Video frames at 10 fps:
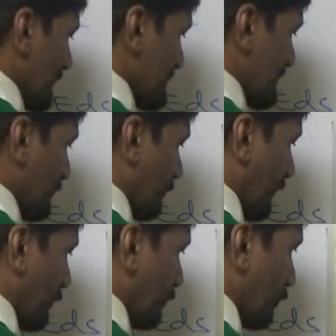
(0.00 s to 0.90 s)
is
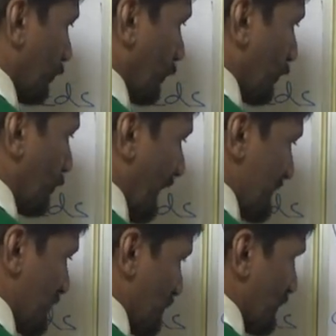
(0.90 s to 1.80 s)
equal to Q
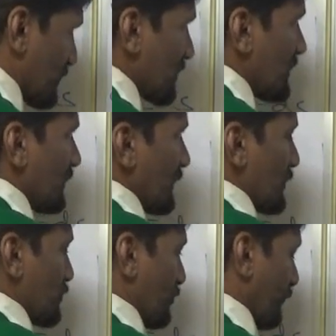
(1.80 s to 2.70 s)
as it is.
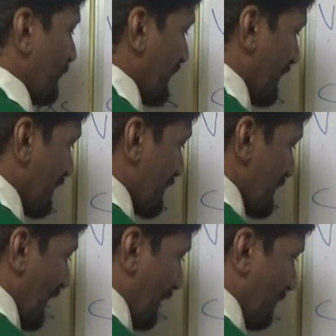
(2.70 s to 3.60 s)
Instead of V,
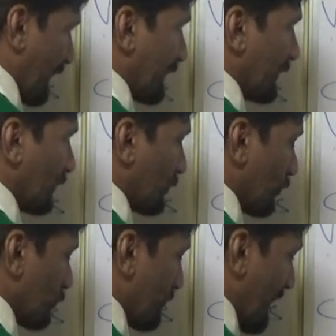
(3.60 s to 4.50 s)
I am writing
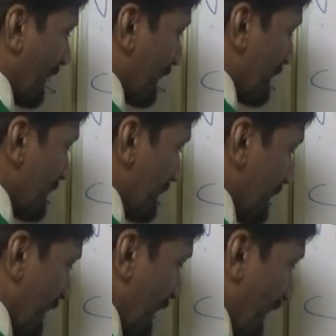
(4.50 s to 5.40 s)
Q by
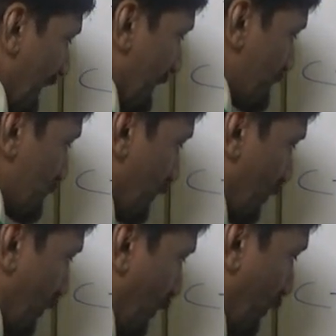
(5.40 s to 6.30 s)
A epsilon